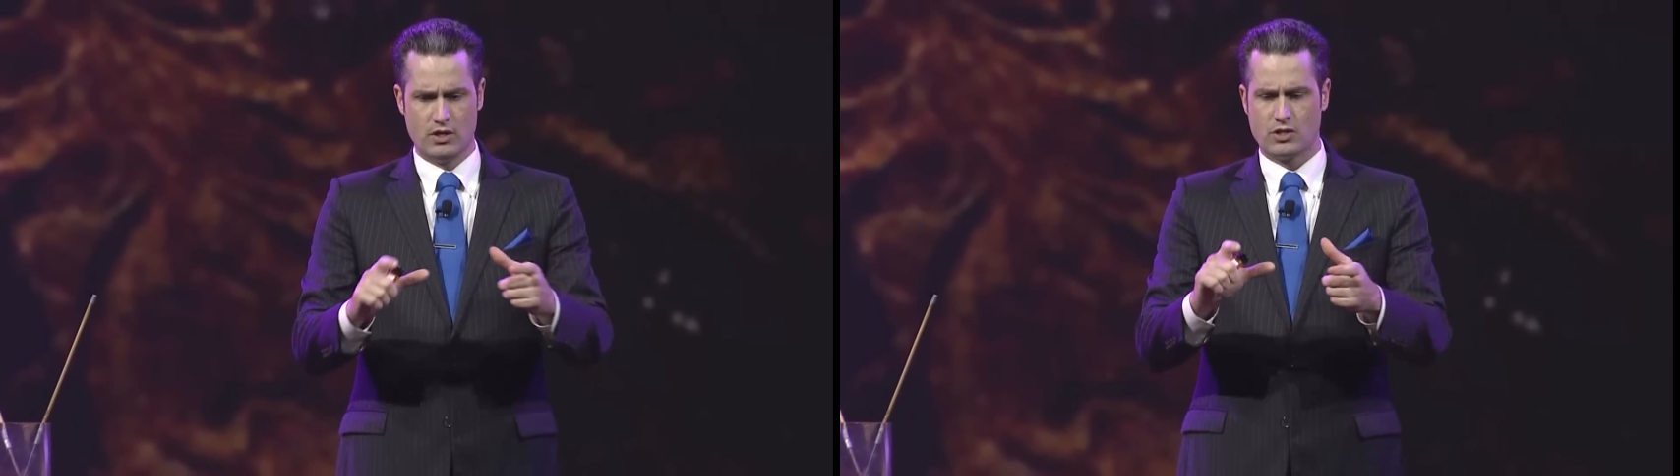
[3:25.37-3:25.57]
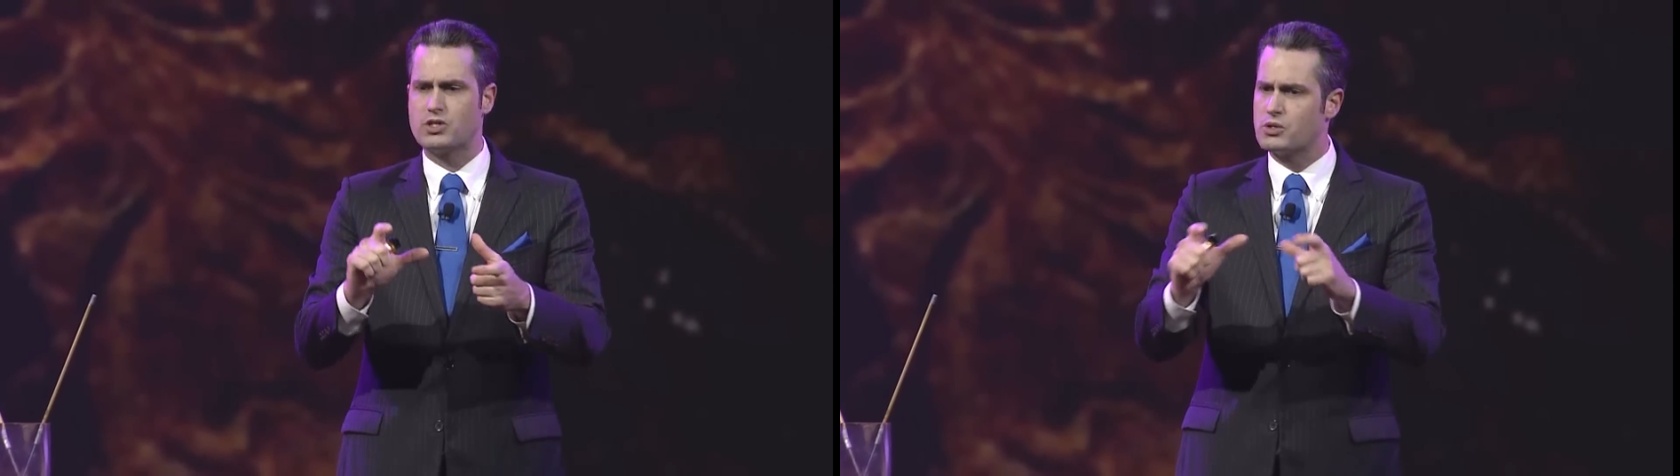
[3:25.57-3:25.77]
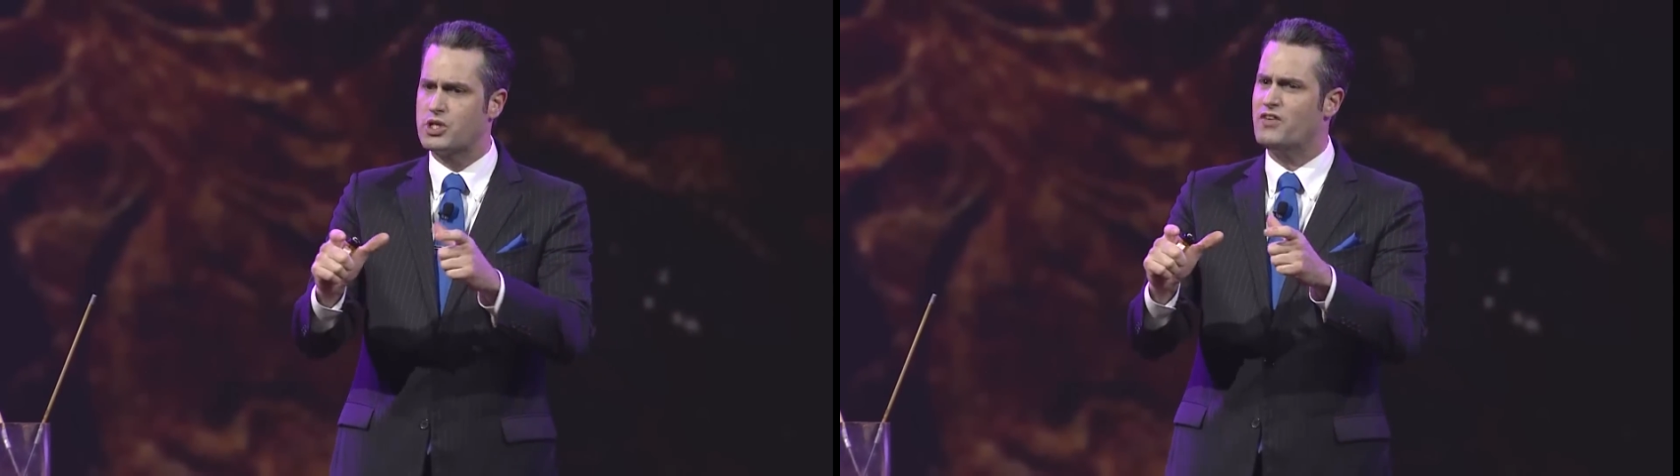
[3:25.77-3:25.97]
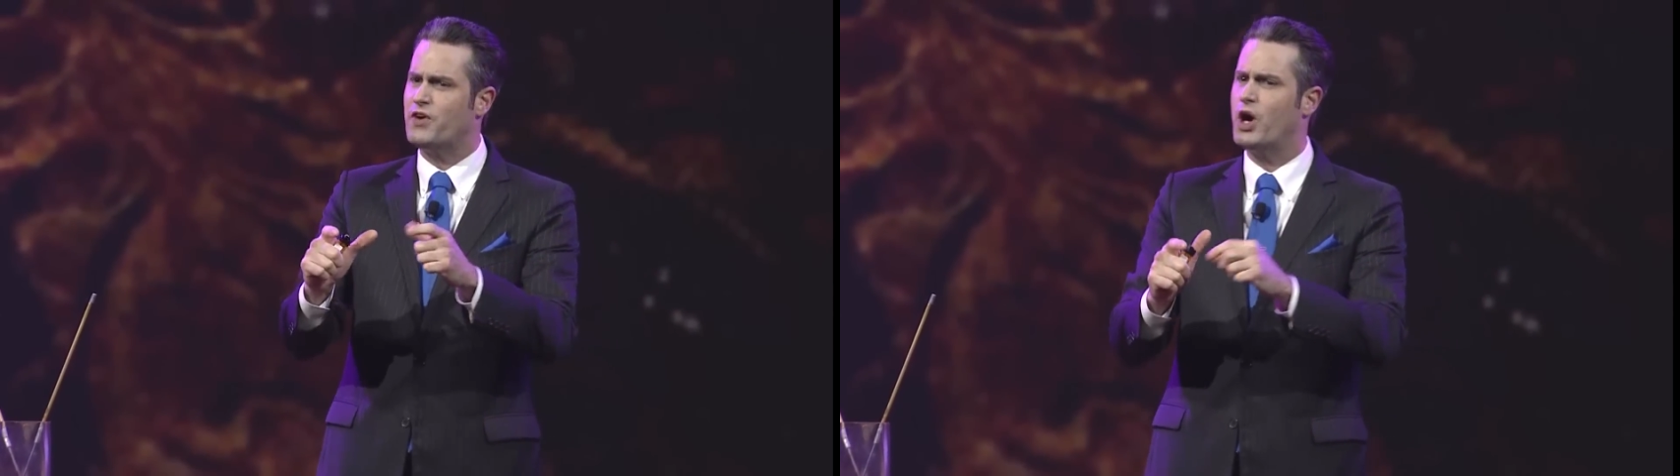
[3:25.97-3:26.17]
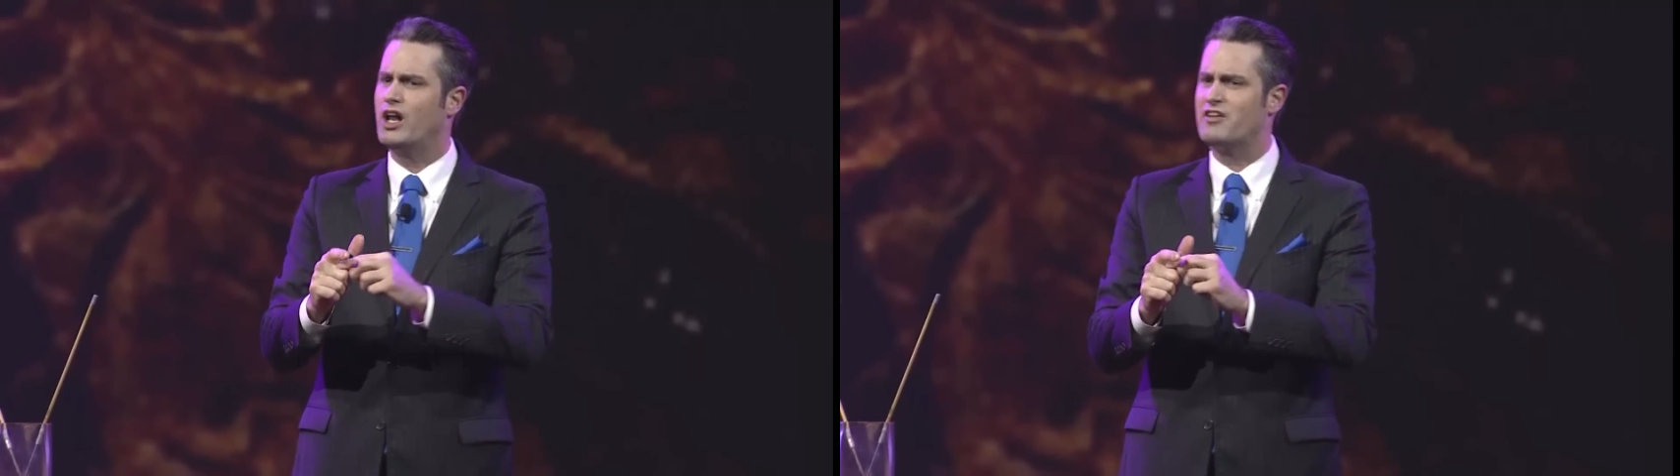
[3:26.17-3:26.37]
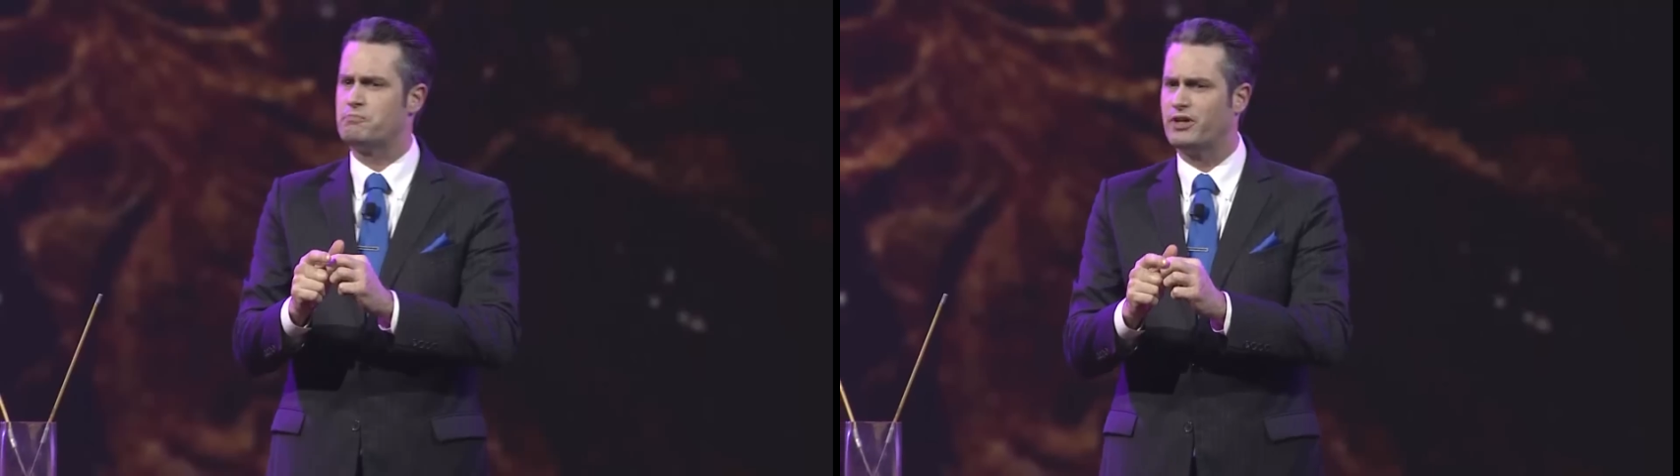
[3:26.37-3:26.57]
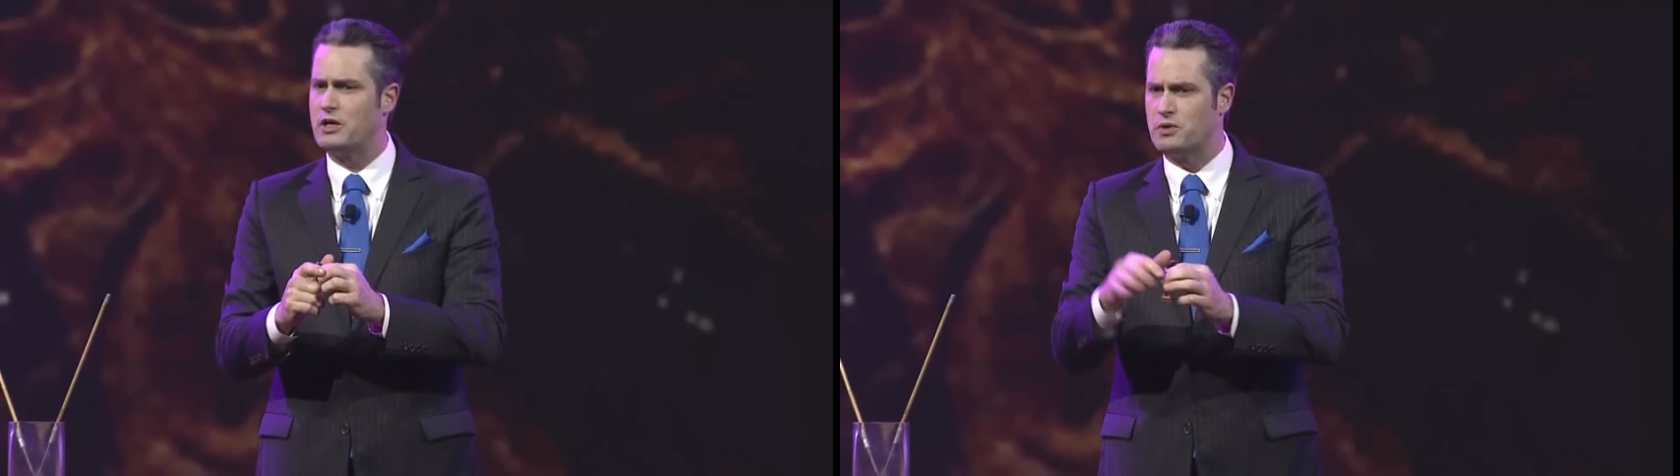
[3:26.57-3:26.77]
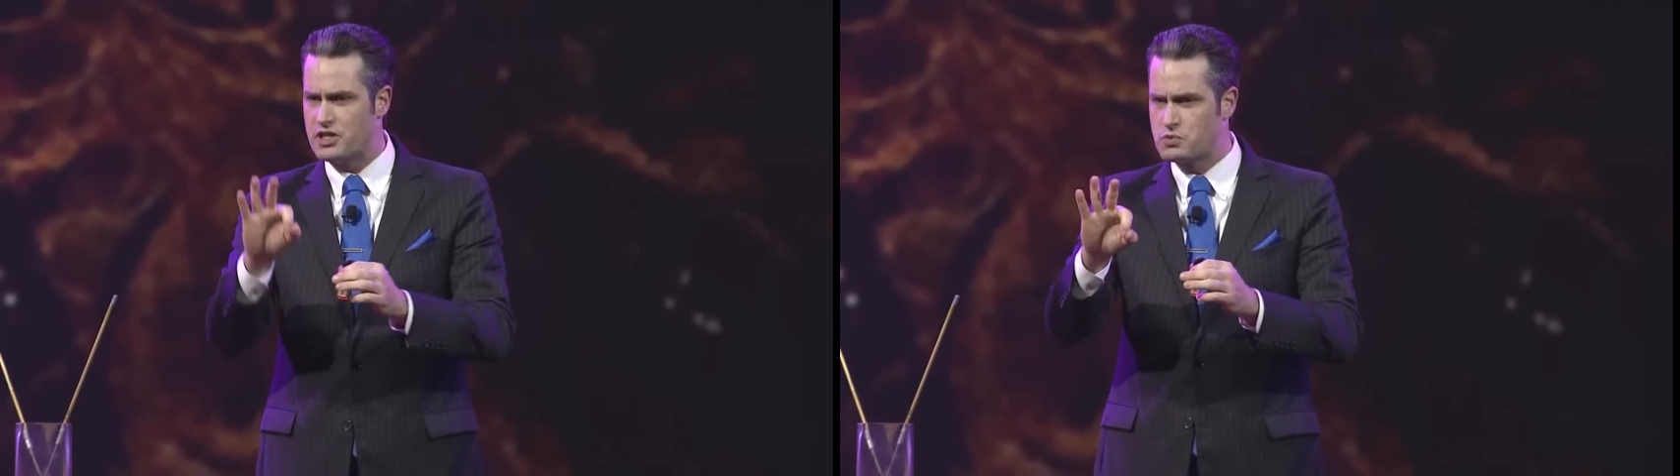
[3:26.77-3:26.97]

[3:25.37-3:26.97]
So far all I've played with